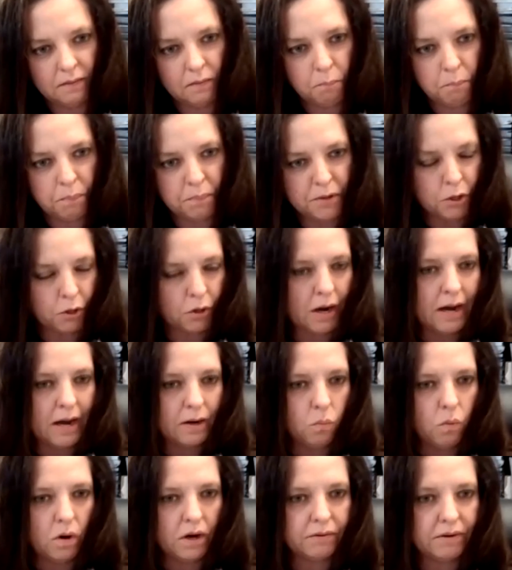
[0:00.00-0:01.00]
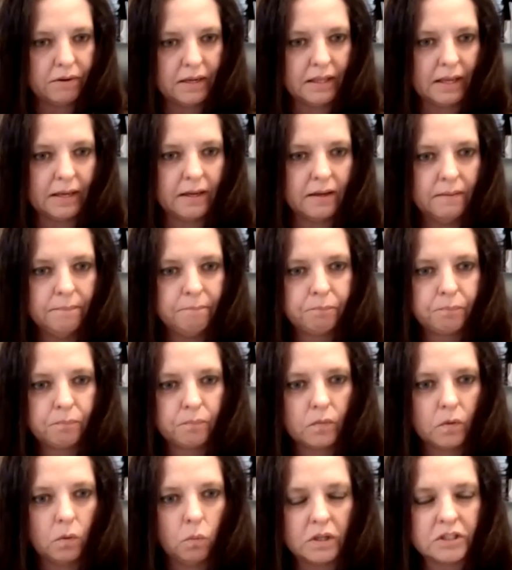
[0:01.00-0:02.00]
You're kind of wondering, like,
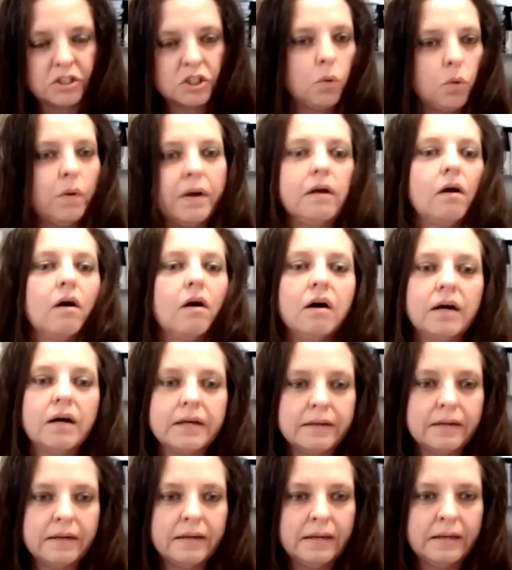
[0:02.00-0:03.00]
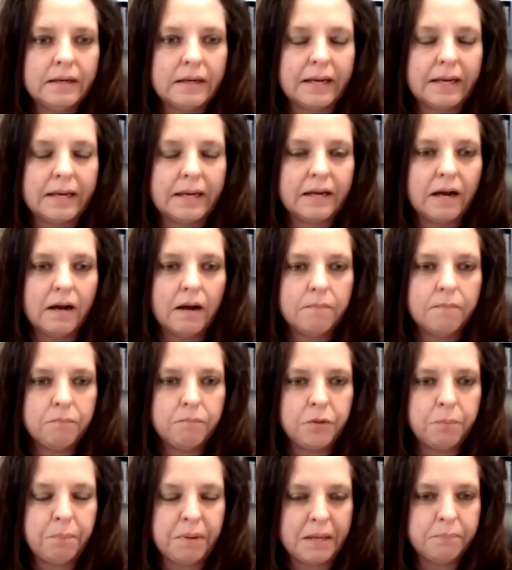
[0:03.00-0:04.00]
what's going on? Like,
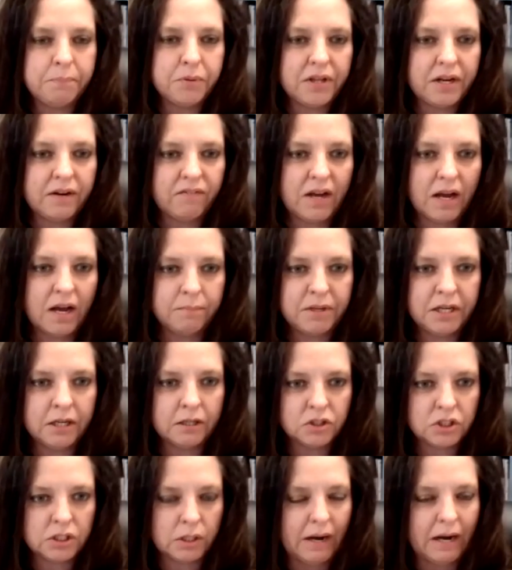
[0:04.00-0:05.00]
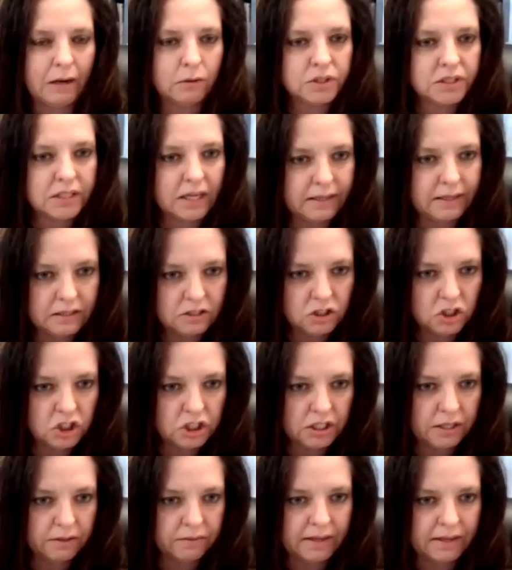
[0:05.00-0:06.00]
the people that have come here, so outside
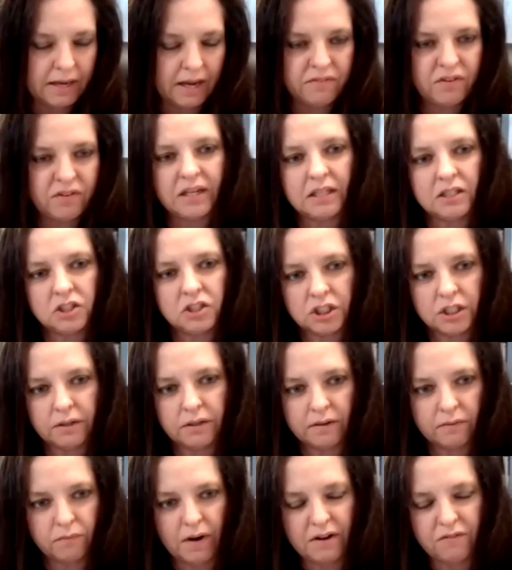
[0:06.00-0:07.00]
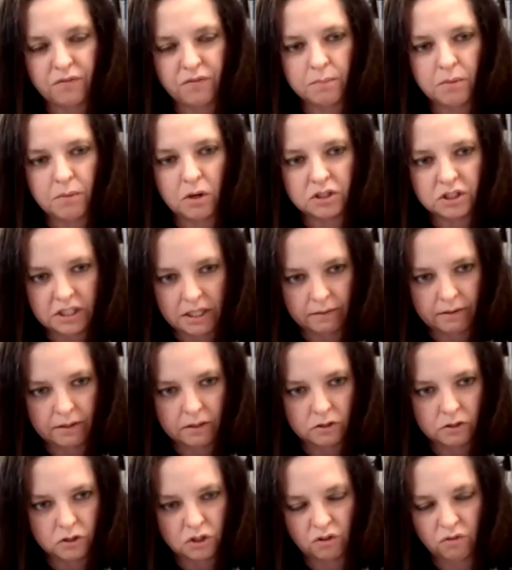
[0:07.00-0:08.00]
engineering, I've had engineering right from Ontario,
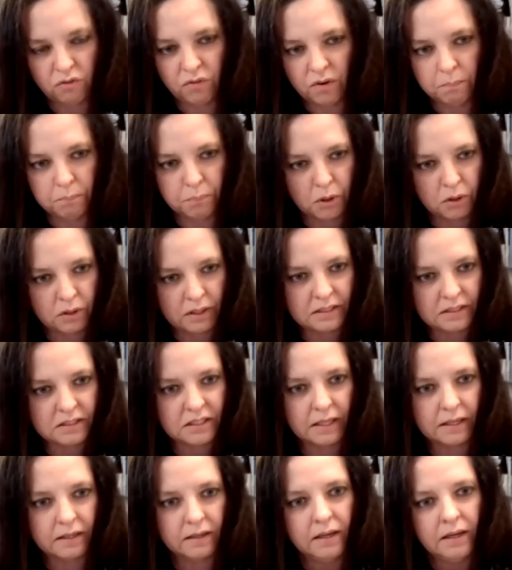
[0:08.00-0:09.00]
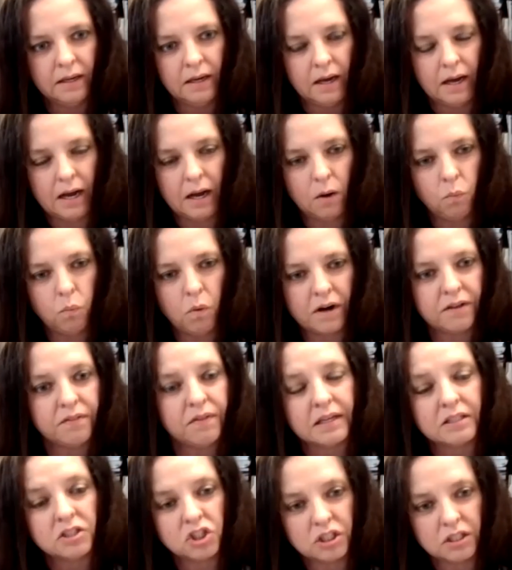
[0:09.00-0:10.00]
so from Burlington. Uh, one of
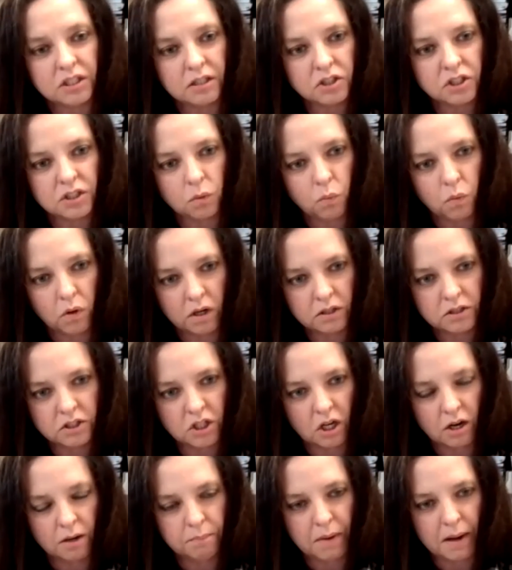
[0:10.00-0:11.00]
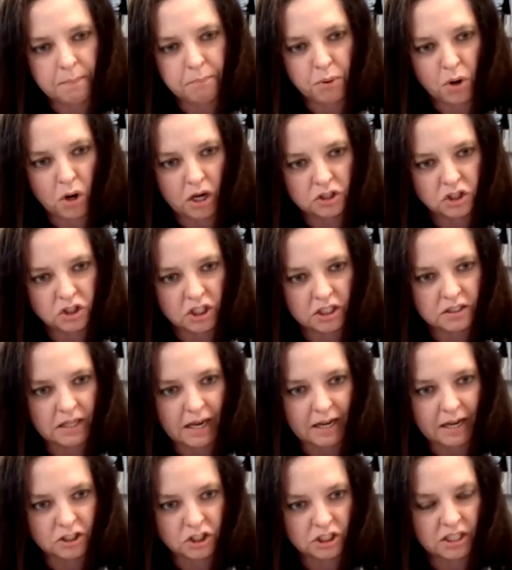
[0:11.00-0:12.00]
the engineers that worked on my project,
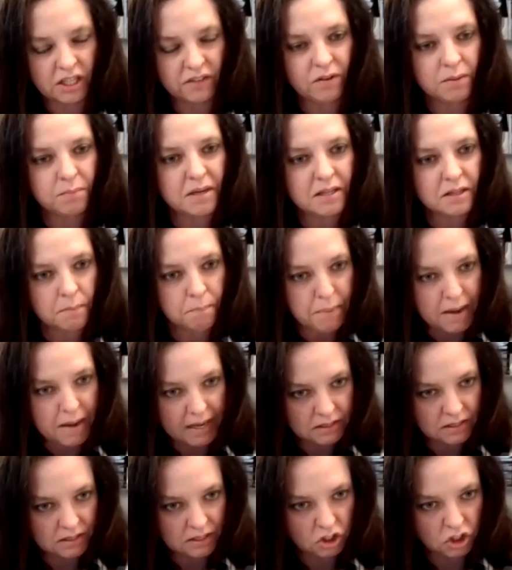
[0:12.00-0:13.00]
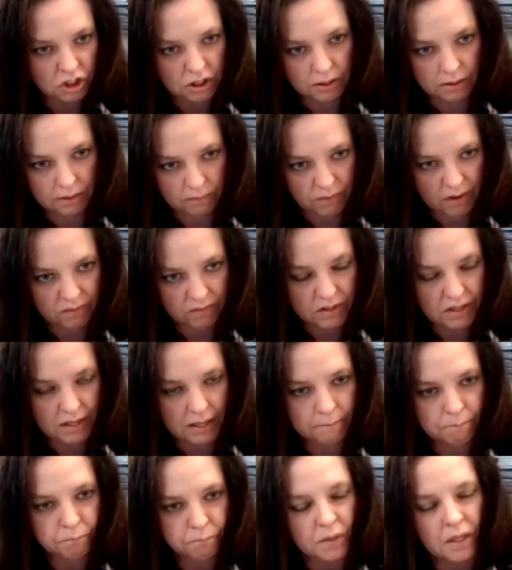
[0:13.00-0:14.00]
actually giving me the base engineering for everything,